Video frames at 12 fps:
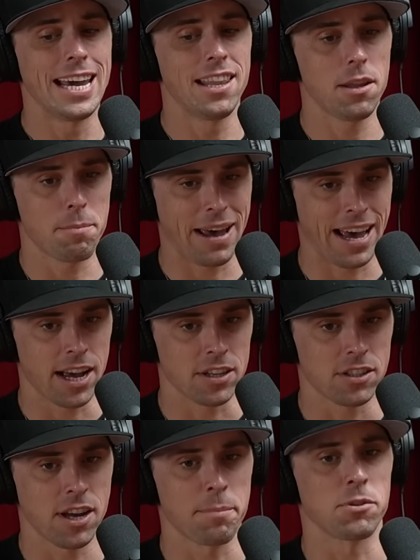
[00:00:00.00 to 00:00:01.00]
In the
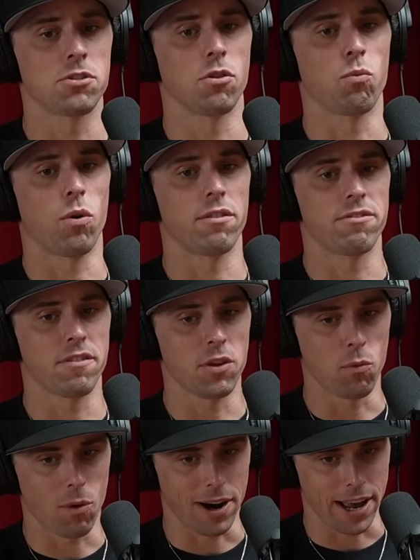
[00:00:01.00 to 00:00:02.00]
past, episode
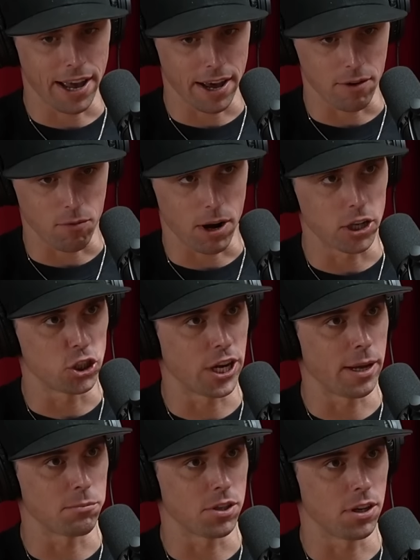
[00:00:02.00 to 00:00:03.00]
151, I had Ron
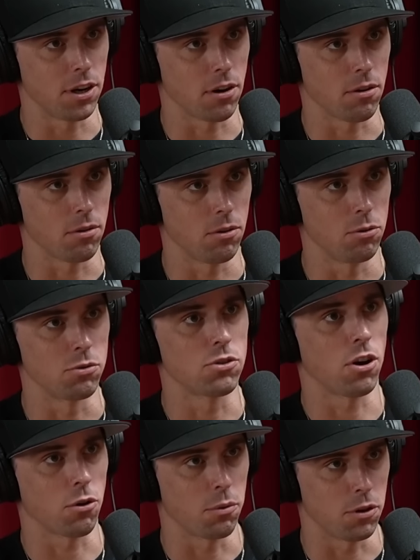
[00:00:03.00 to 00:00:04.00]
James in here, who's
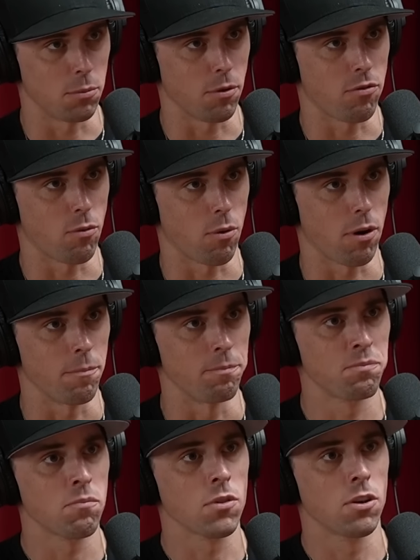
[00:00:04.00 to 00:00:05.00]
talked with you before,
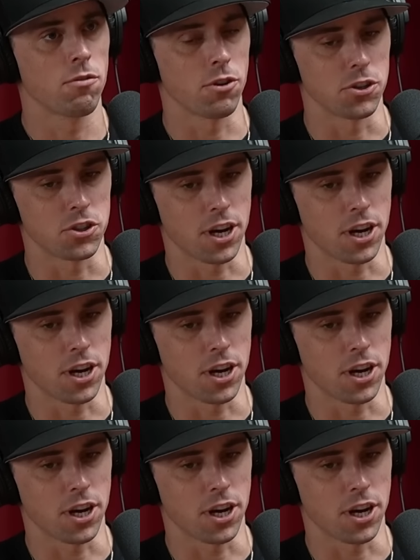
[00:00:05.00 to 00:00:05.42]
mm-hmm. for